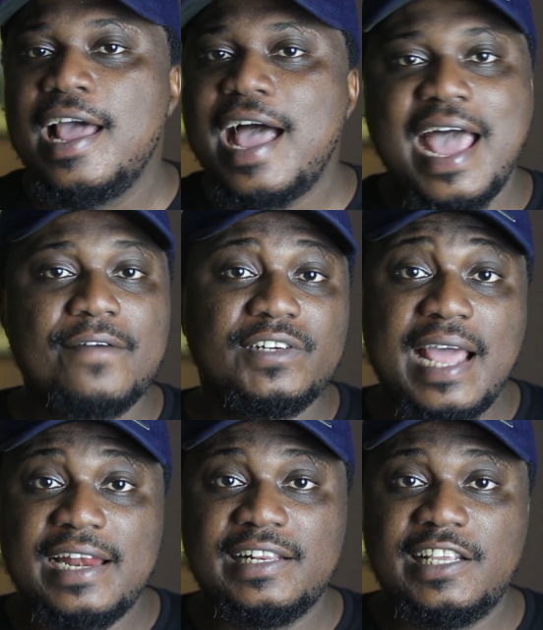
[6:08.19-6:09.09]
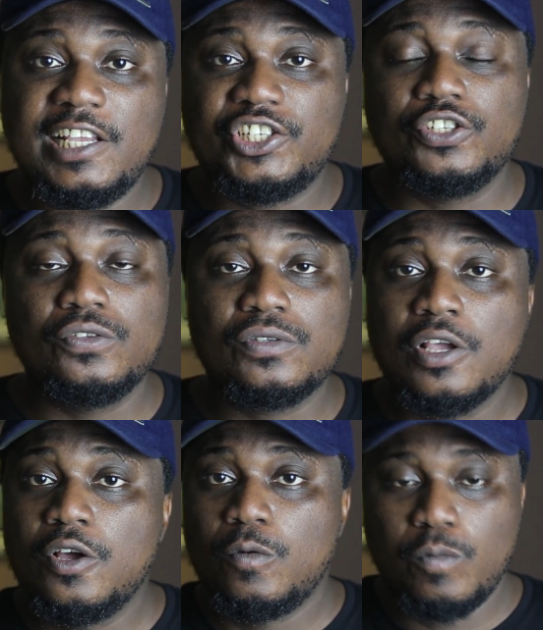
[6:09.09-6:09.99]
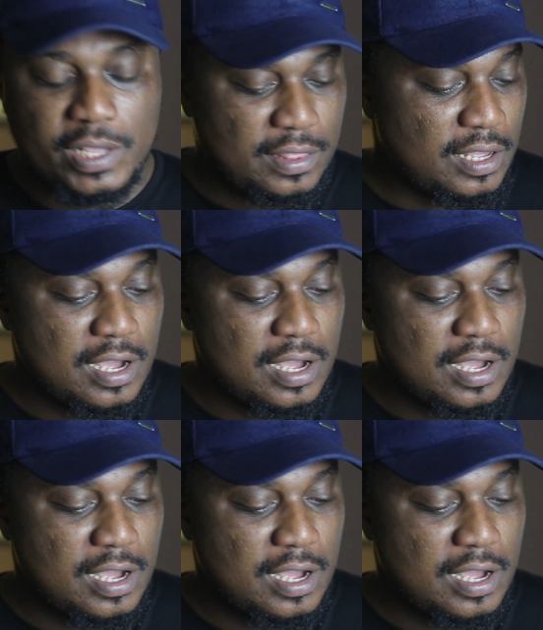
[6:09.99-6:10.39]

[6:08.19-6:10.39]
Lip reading: I haven't had any issues with